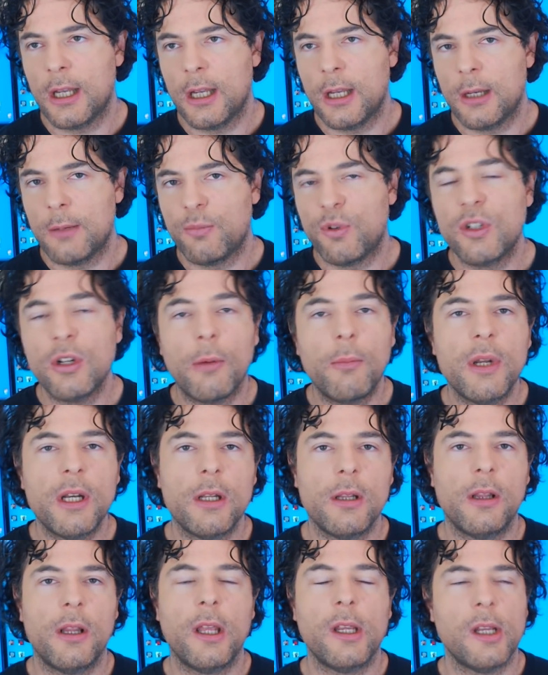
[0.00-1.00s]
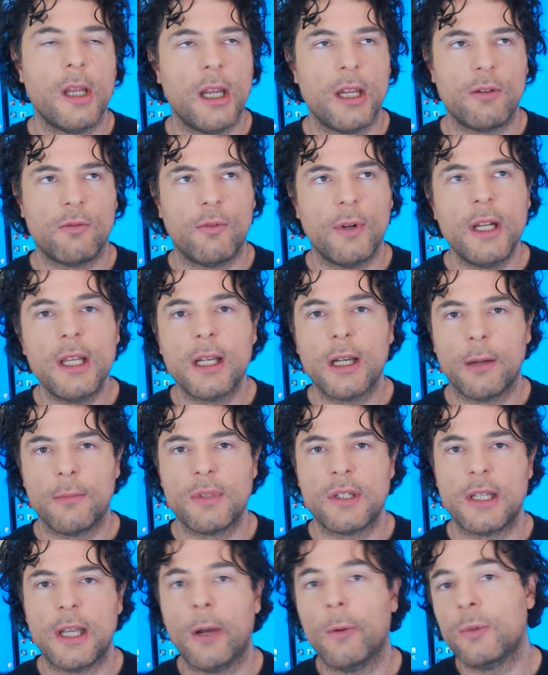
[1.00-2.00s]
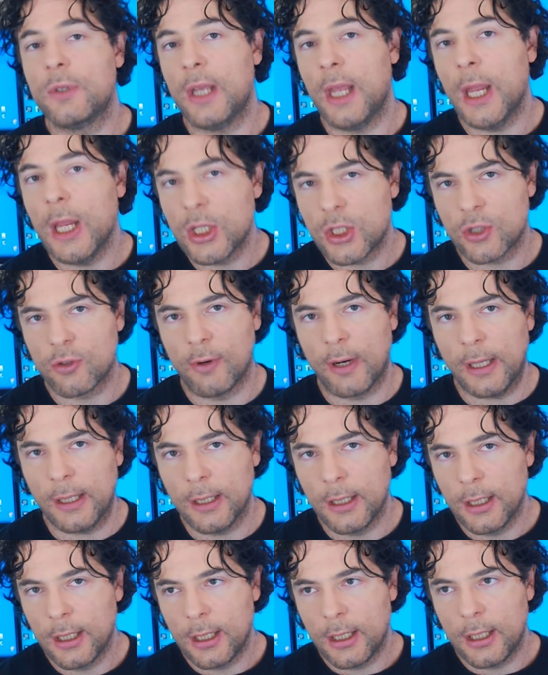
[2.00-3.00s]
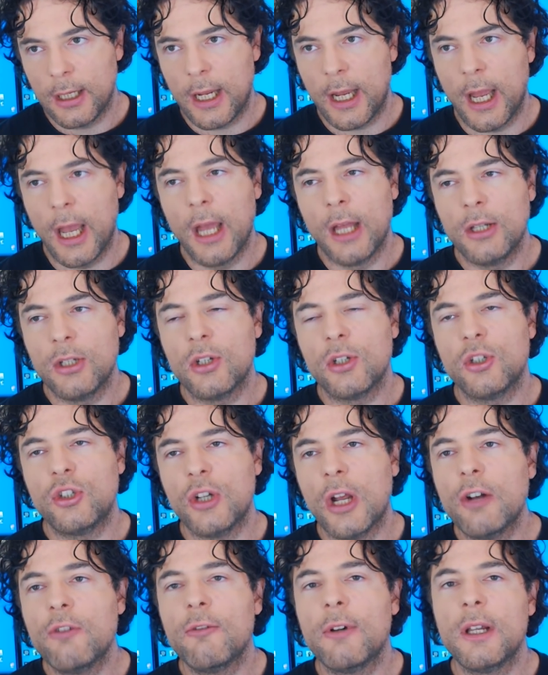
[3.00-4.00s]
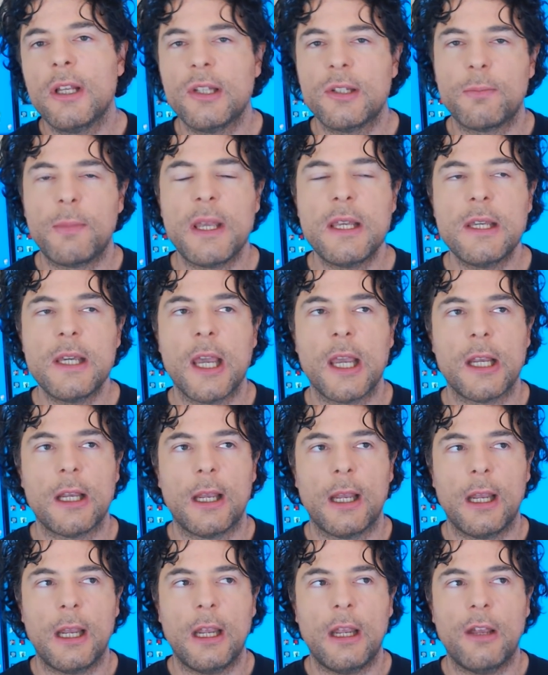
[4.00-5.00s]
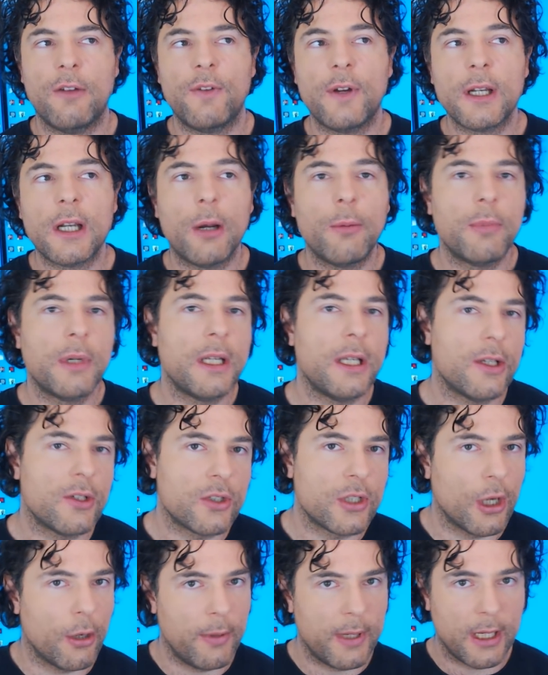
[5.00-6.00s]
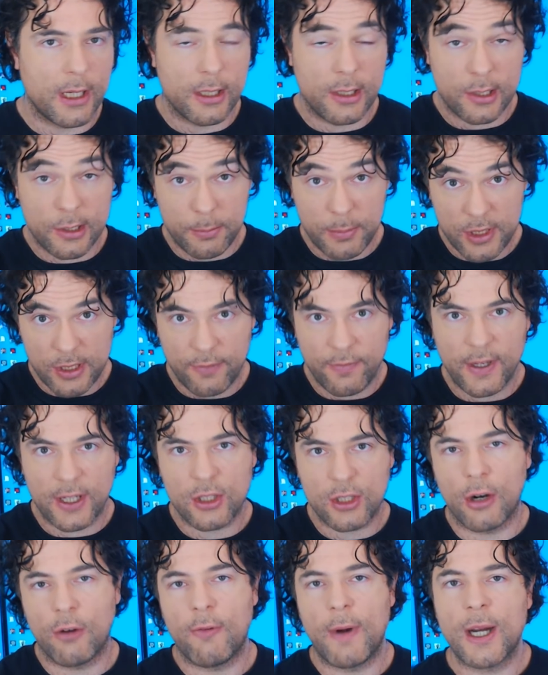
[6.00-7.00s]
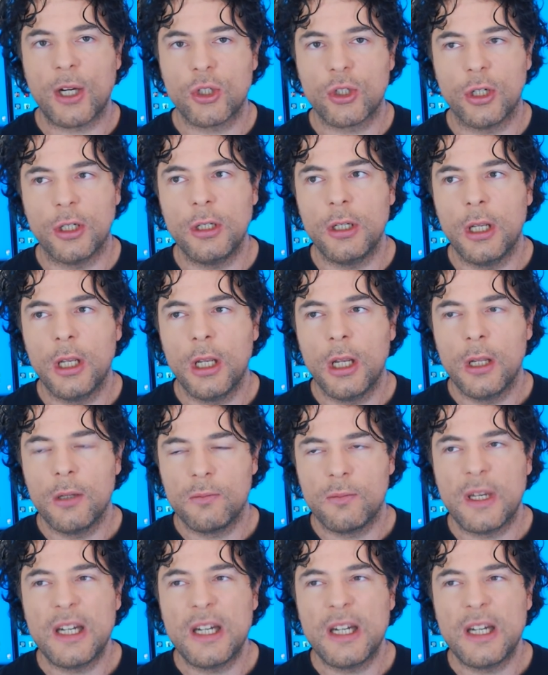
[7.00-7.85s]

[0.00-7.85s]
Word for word: Predominantly, it really comes down to history, and generally speaking, if a company is going in a specific direction, they